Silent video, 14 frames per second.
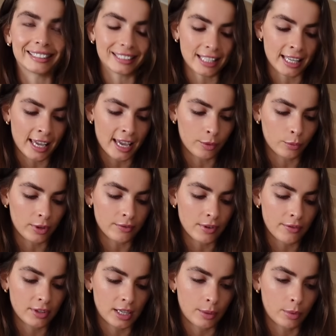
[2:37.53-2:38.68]
Again, we've
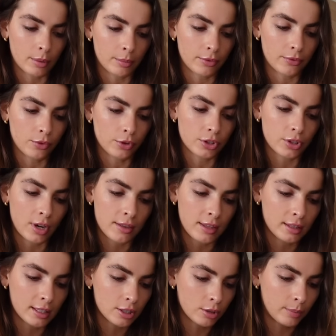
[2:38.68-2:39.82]
never done one before, so I think
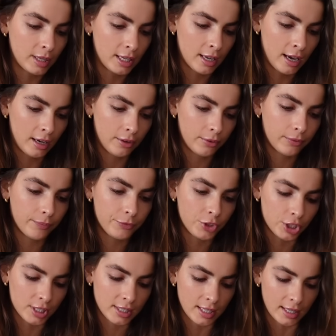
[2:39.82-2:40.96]
this will be kind of
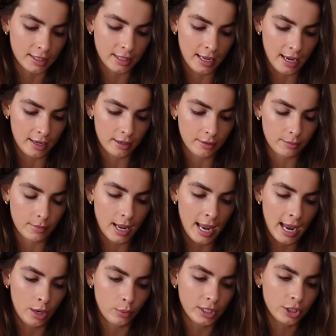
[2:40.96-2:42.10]
just sussing out
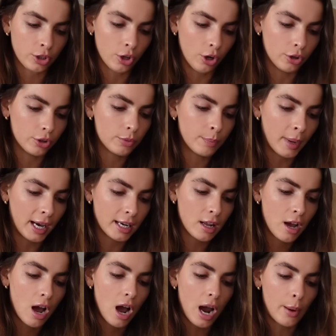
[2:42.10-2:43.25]
how we go, but
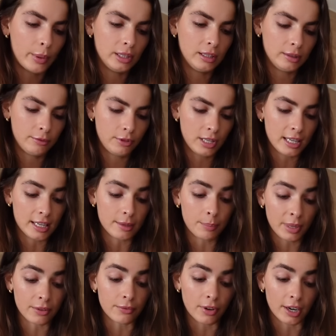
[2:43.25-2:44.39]
I would
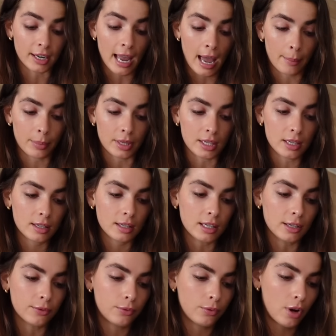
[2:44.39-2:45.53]
be very happy
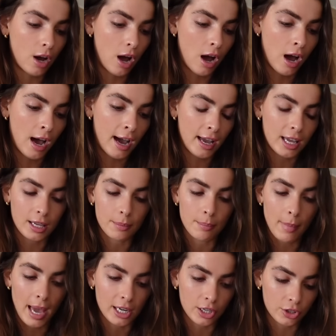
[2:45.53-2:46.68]
if I
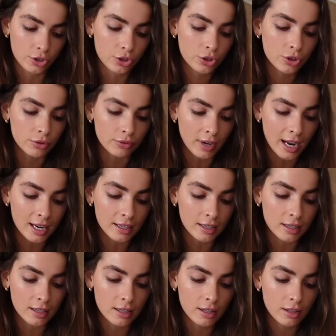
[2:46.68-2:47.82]
managed to run
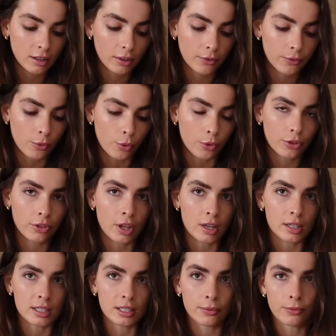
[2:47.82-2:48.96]

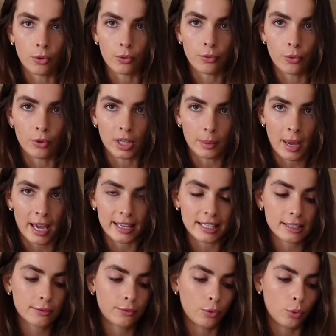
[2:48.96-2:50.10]
4:30 to 4:40 pace
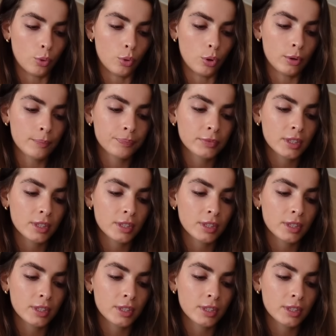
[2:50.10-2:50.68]
for